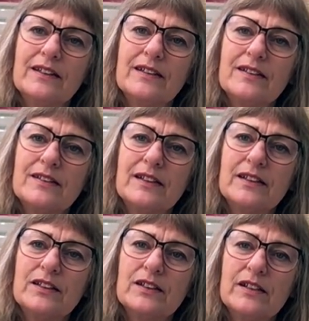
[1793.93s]

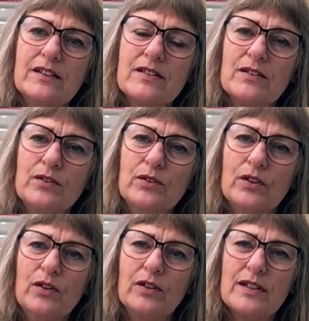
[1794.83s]
stitches. Do you
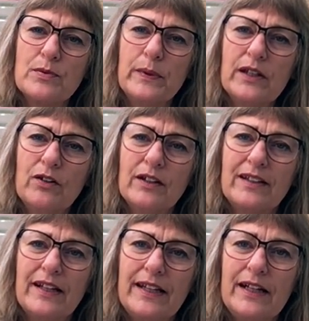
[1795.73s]
call this? We call it
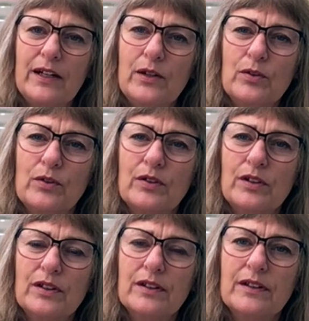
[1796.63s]

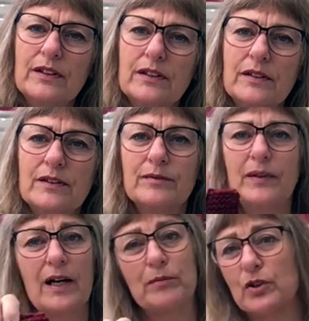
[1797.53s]
rillor.
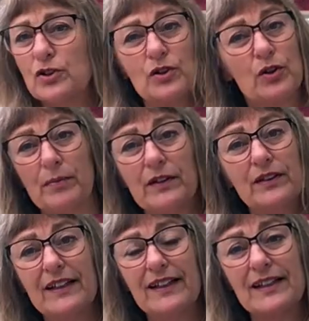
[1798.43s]
I'm not sure about
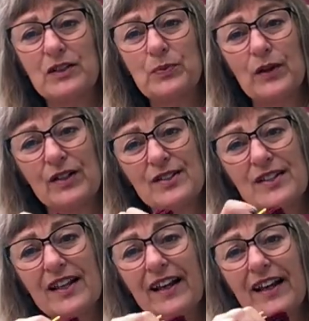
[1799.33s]
the English
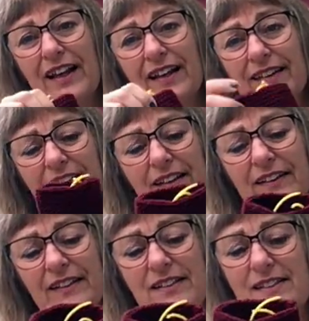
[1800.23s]
words. And
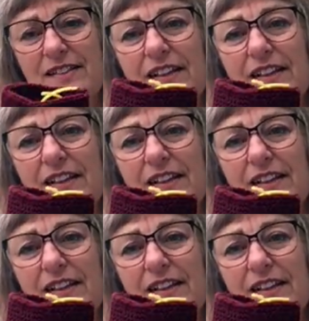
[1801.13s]
then this